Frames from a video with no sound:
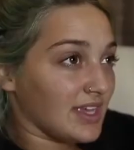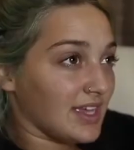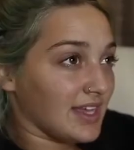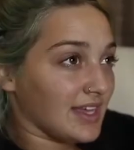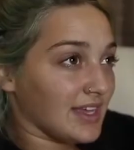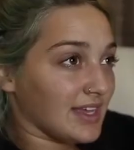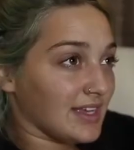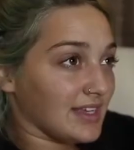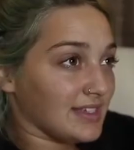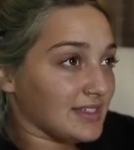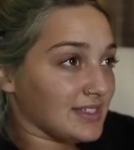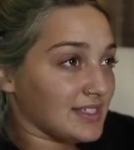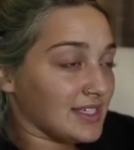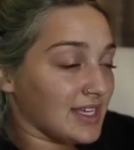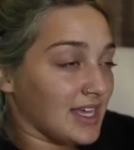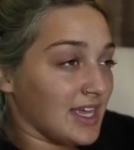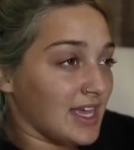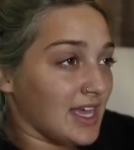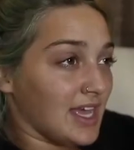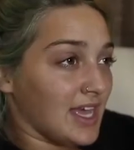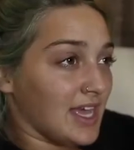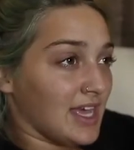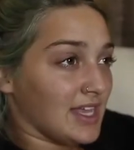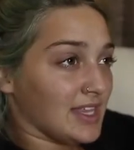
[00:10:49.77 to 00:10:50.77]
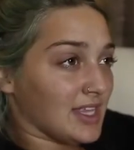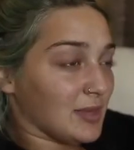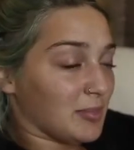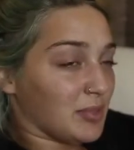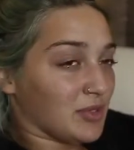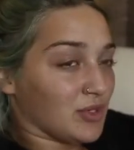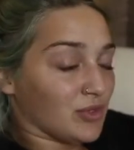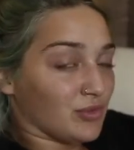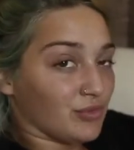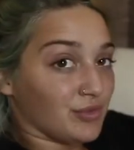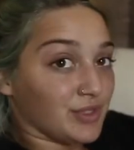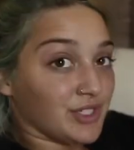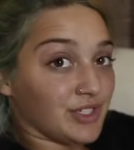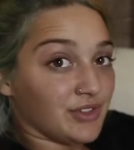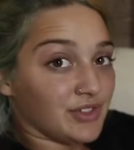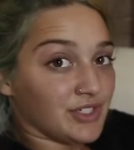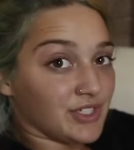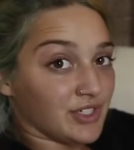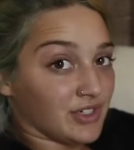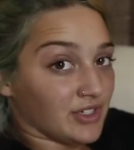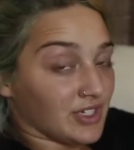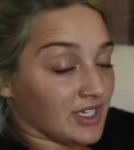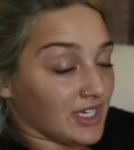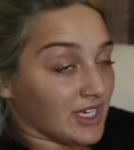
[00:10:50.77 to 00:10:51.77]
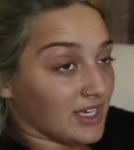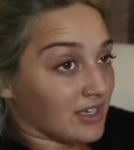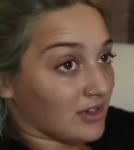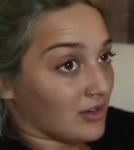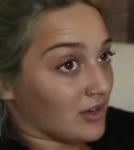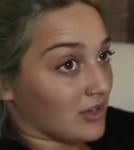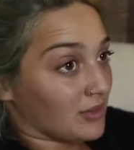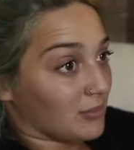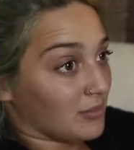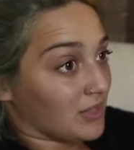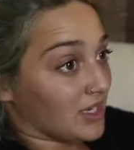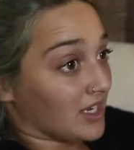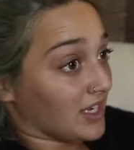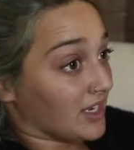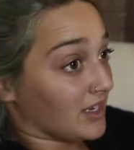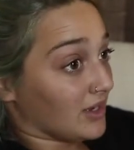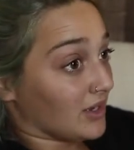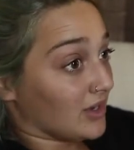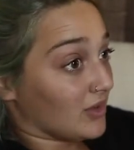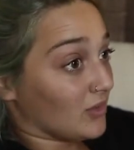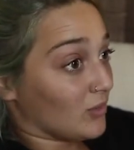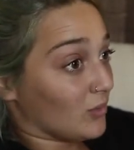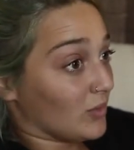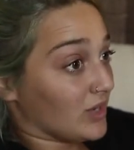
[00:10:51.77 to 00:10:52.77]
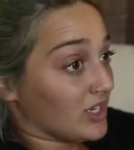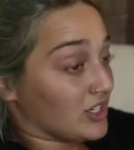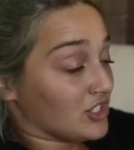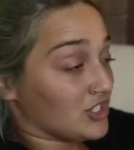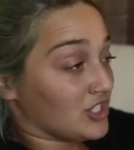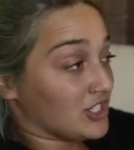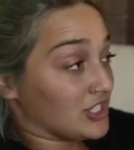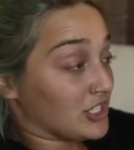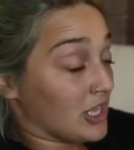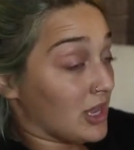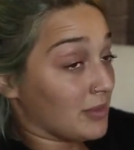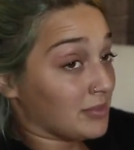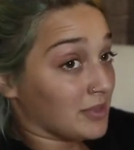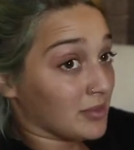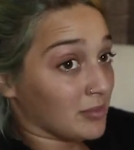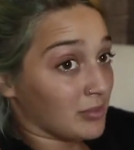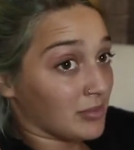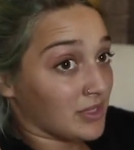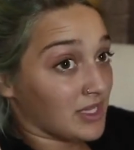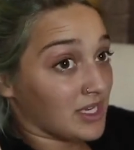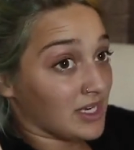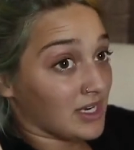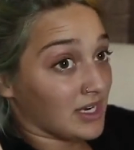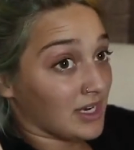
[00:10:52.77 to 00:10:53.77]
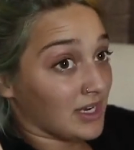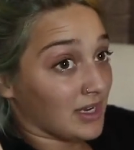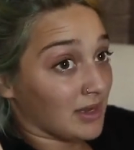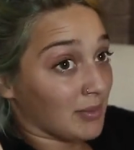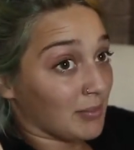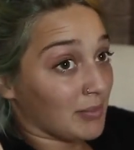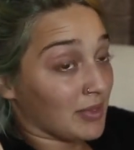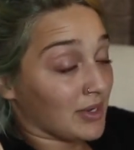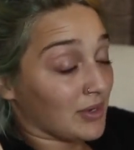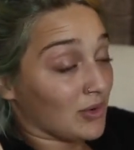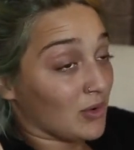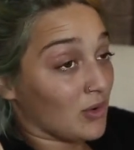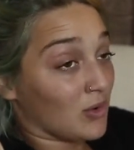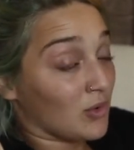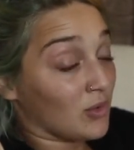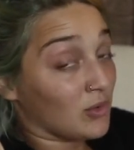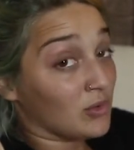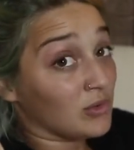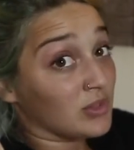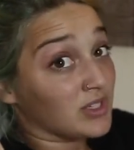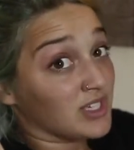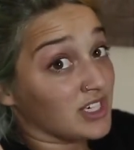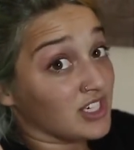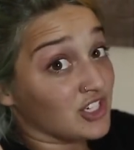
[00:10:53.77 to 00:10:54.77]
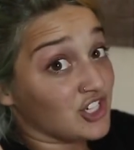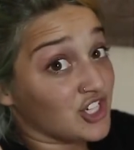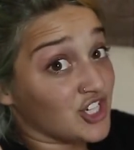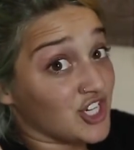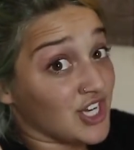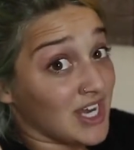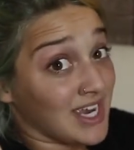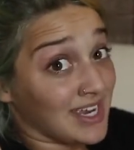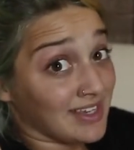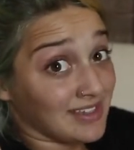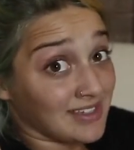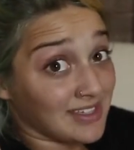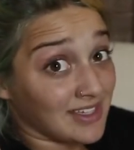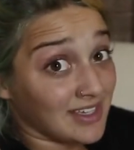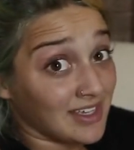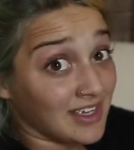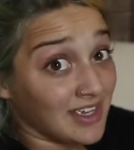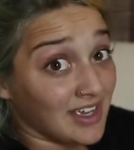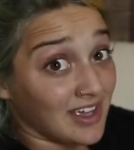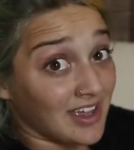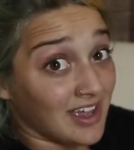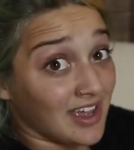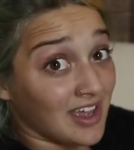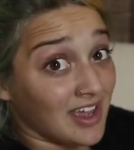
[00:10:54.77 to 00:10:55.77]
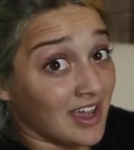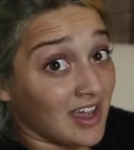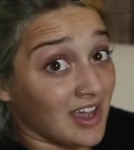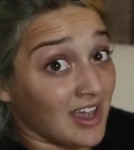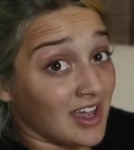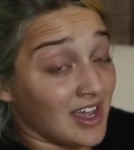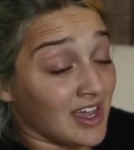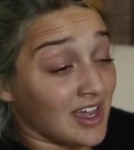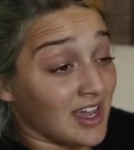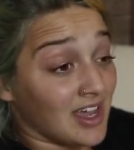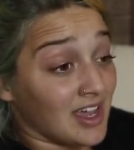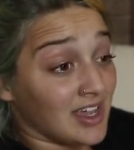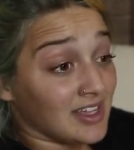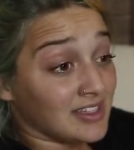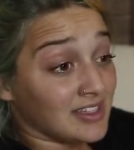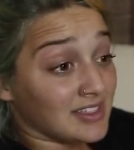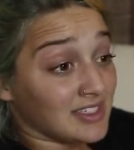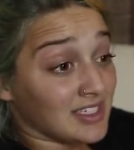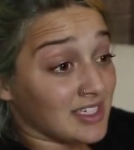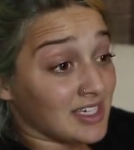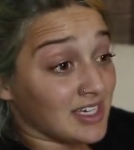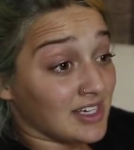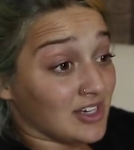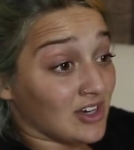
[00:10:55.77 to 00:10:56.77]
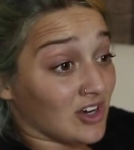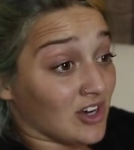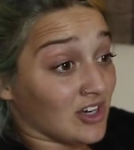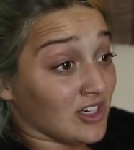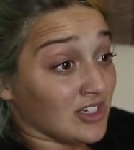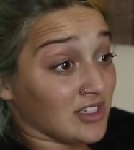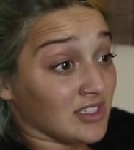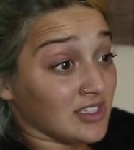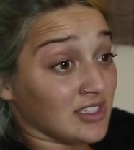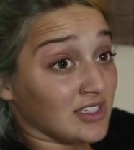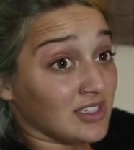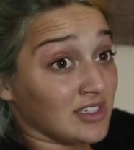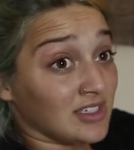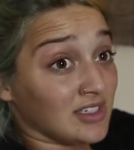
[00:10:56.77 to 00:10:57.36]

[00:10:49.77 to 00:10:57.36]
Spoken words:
And they put a real tourniquet on me, which stopped the bleeding, but holy shit, did it hurt.